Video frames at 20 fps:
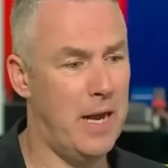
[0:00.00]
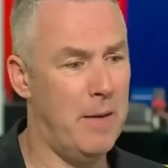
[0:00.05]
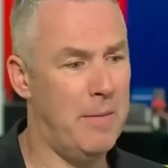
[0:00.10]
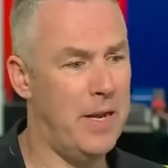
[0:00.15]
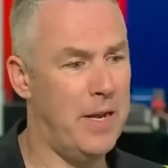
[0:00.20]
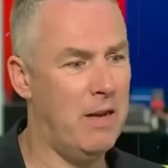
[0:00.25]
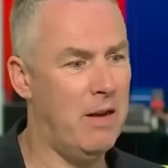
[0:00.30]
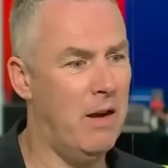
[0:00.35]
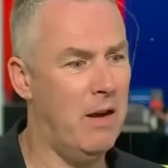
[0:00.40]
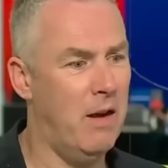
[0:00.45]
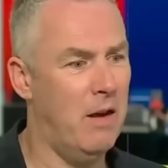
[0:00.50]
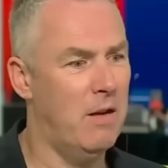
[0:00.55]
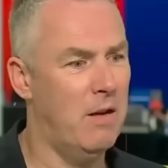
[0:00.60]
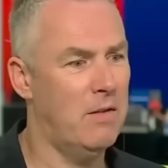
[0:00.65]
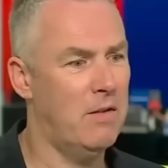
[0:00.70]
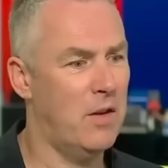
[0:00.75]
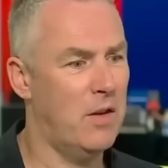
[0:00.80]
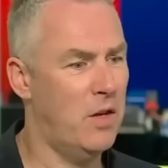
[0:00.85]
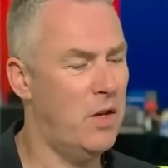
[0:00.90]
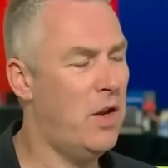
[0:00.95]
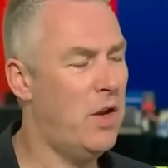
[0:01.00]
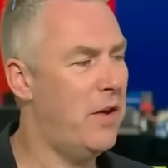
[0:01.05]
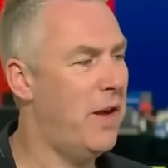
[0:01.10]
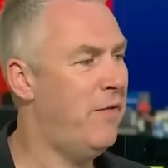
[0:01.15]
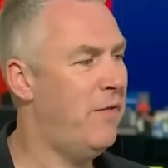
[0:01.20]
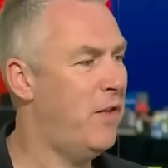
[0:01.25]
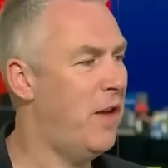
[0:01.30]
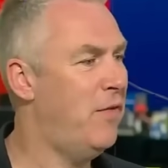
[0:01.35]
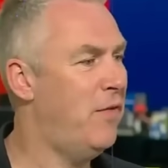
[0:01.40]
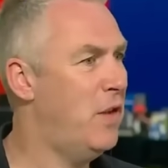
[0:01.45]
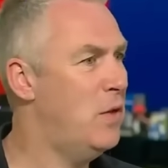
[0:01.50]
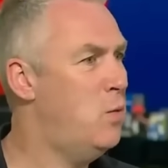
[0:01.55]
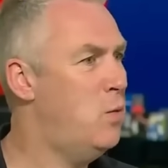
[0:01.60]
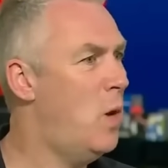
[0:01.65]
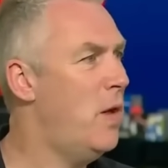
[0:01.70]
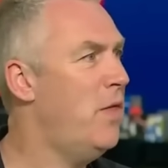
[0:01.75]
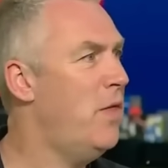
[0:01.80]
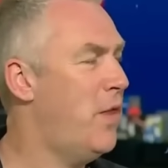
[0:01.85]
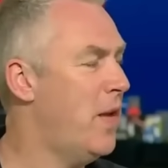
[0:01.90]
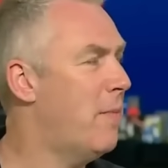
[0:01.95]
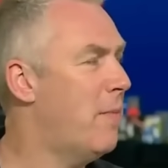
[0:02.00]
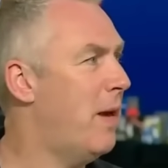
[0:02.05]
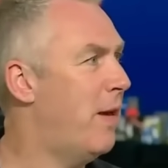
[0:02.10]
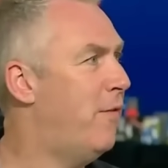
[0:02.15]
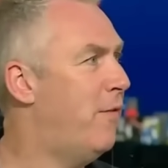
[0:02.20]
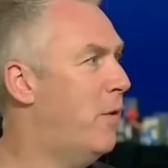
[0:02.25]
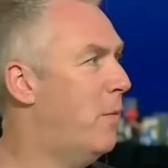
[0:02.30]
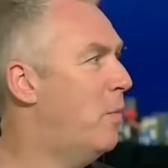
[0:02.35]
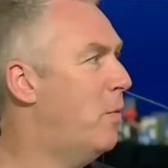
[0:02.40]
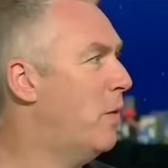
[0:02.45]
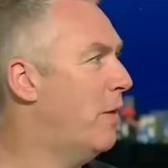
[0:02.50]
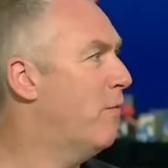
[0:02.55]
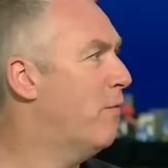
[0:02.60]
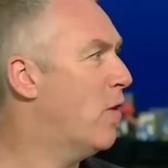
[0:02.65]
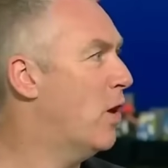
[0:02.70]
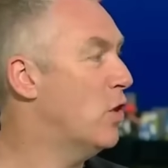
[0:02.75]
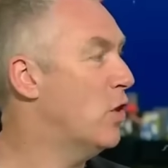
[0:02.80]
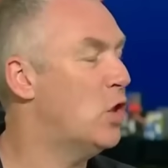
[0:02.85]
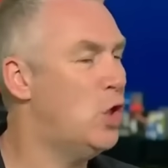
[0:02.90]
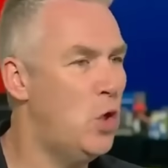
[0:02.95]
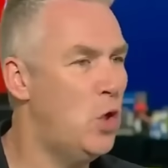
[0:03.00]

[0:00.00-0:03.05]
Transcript: I mean, you know, if there's one thing about football in France,